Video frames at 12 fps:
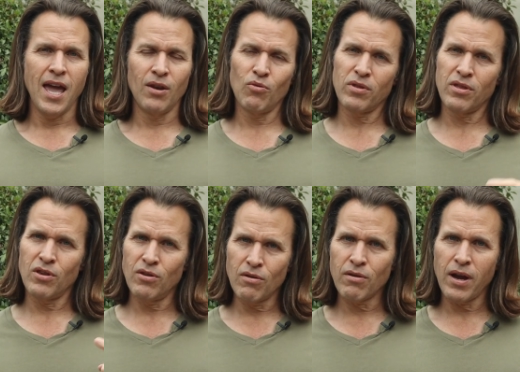And with
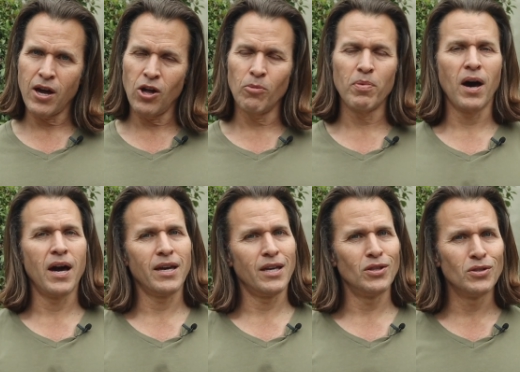your help,
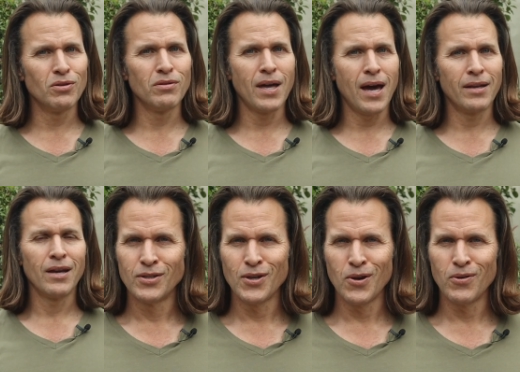I can do that.
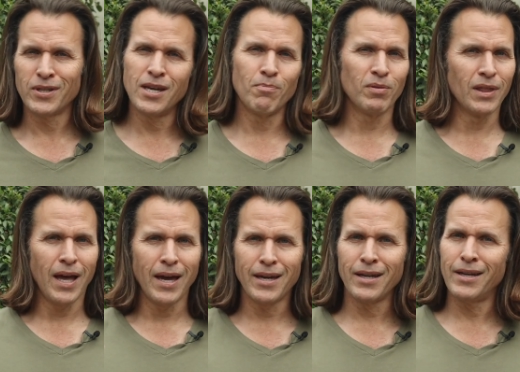So keep
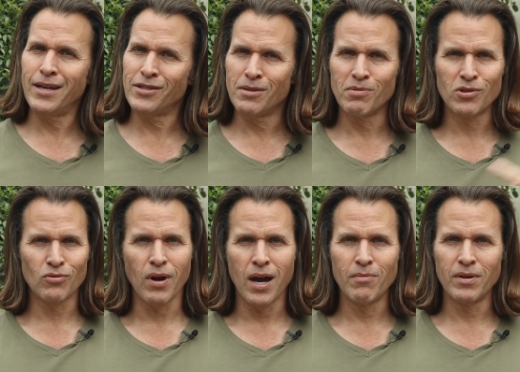liking and
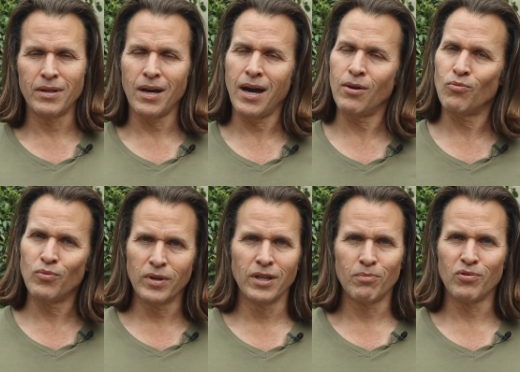subscribing. I
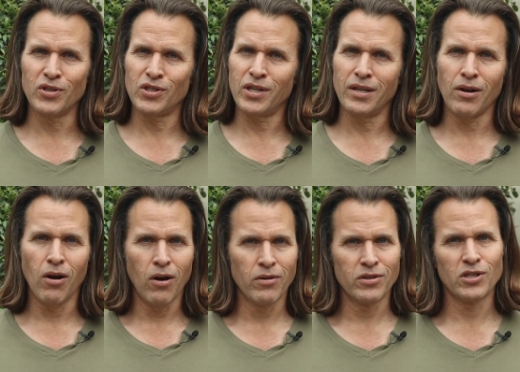really appreciate all the